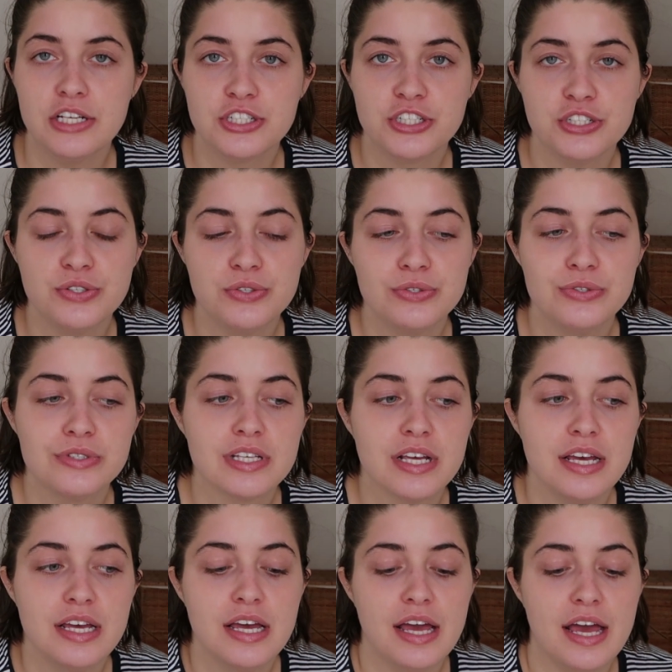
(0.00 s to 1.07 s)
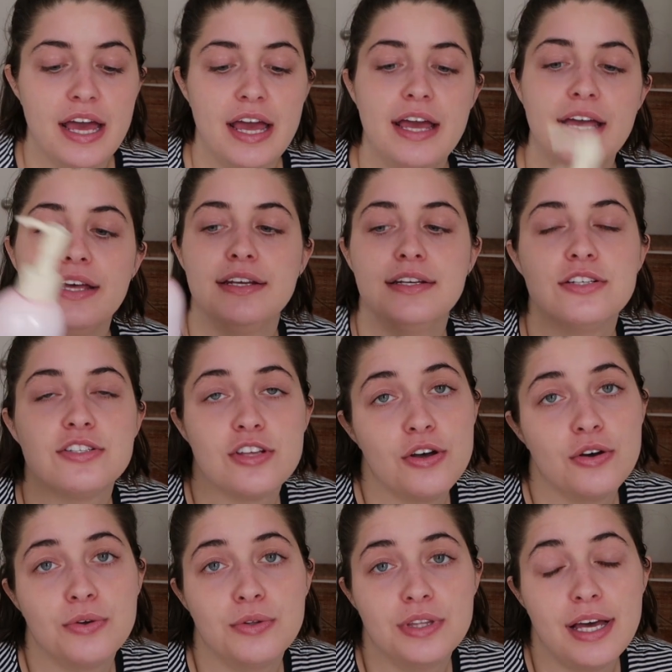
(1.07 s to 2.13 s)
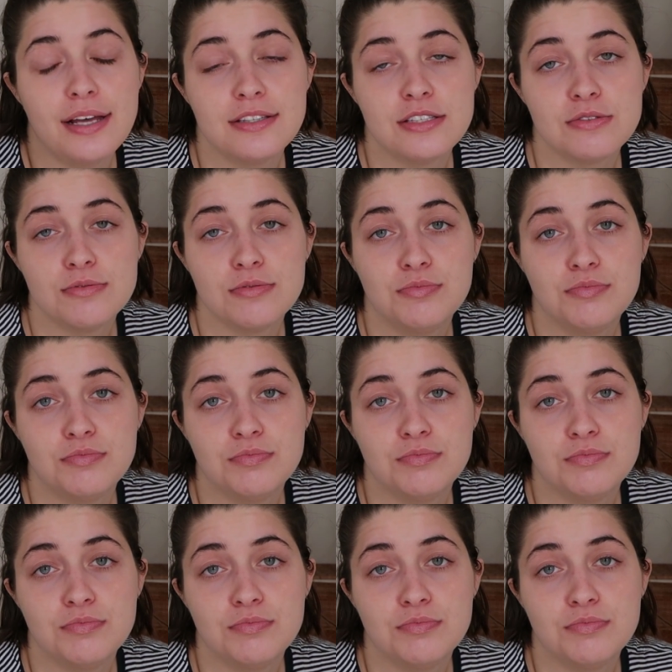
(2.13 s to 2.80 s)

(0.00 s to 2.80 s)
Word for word: issues. And so that's